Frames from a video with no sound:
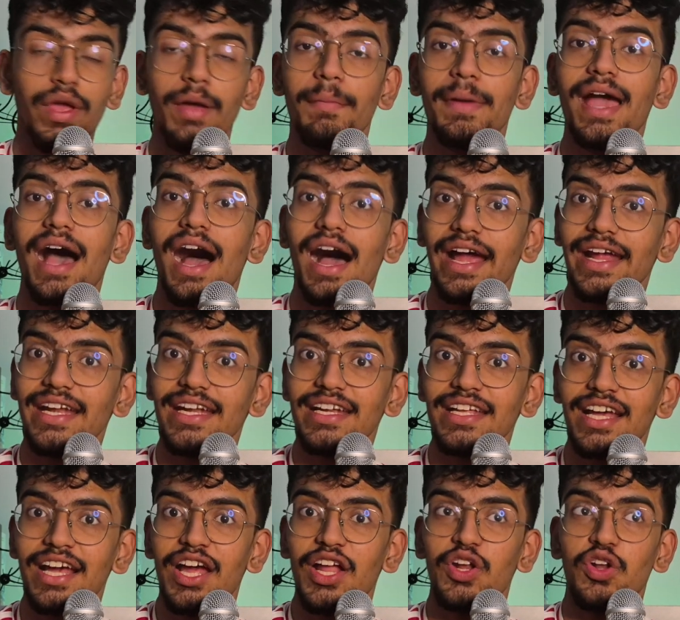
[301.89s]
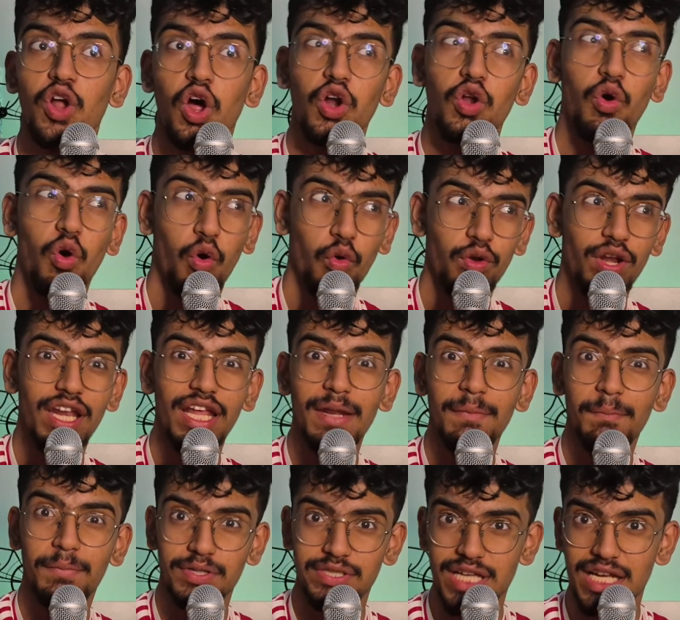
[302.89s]
behind not only in
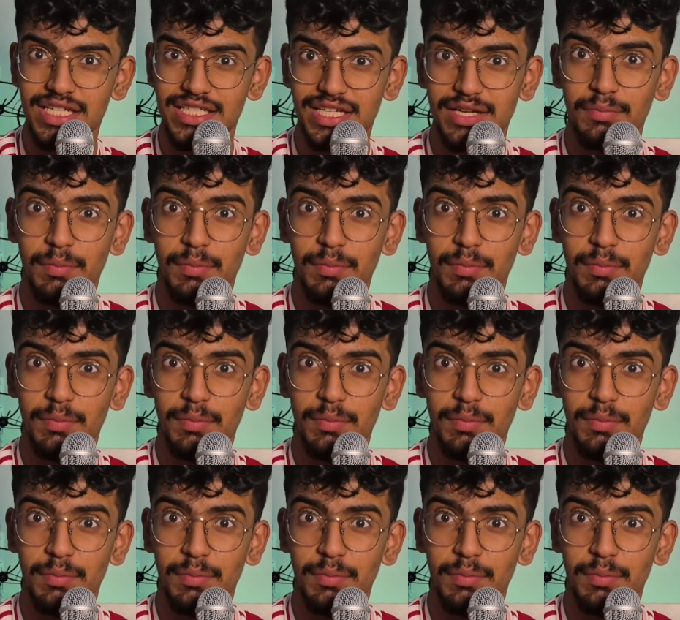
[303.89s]
possession,